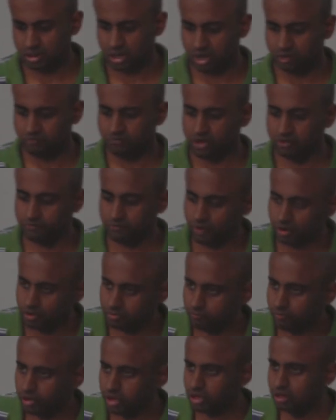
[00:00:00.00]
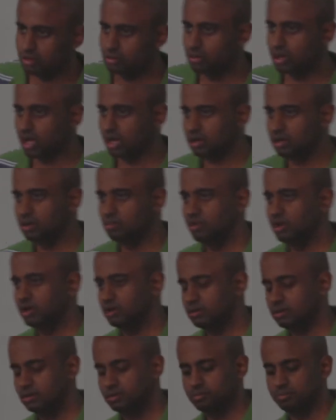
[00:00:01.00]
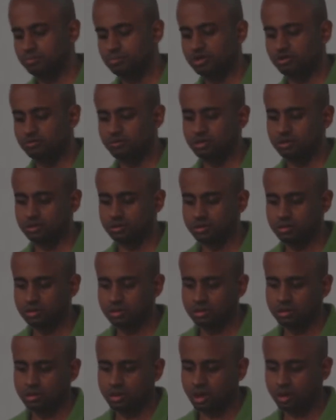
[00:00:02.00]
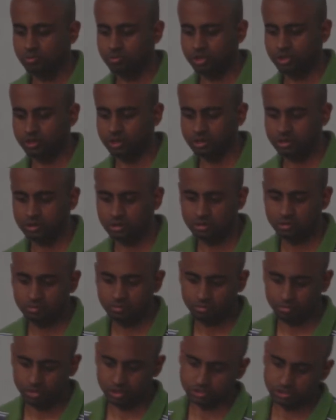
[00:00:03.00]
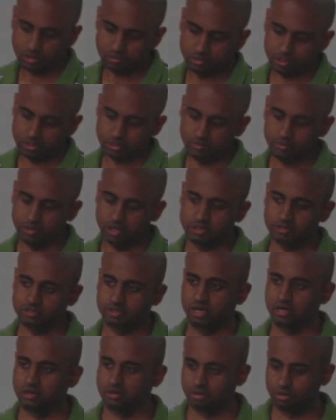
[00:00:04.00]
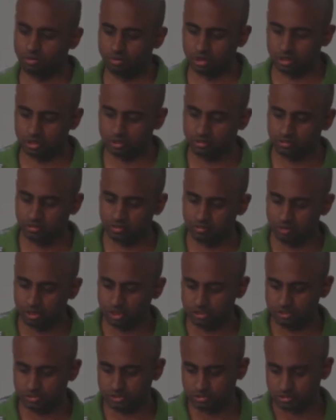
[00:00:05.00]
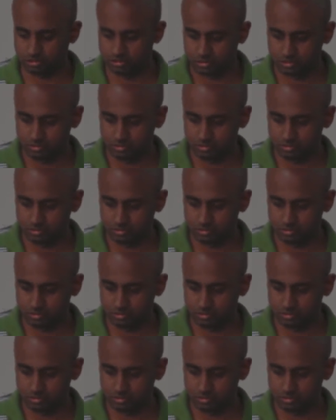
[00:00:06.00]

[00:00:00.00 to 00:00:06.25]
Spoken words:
And we have found very good agreement between optical pressure measurements and numerical simulation.